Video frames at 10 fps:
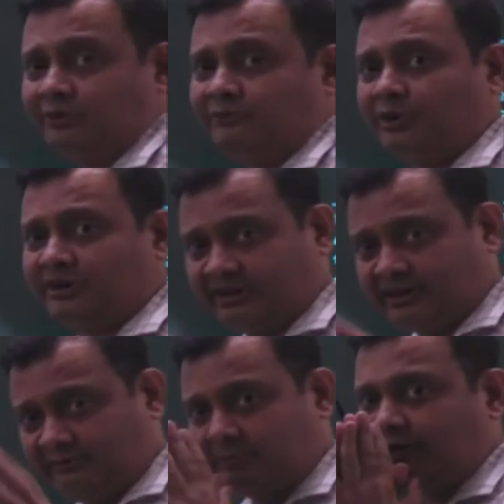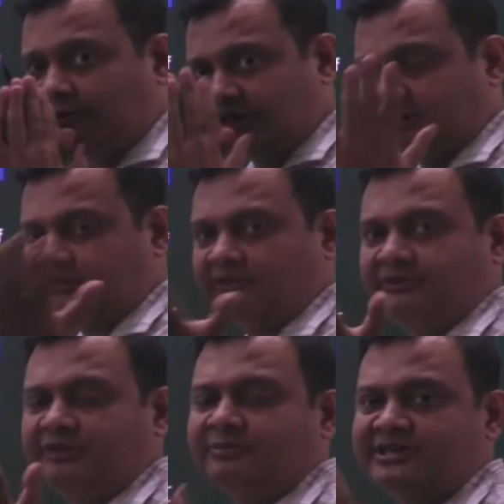4 skills will be covered in the
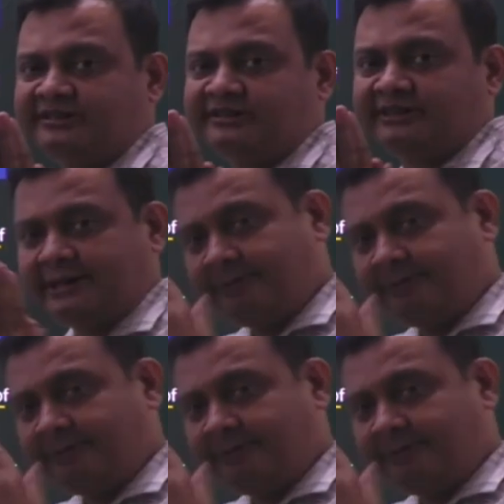surface mass density.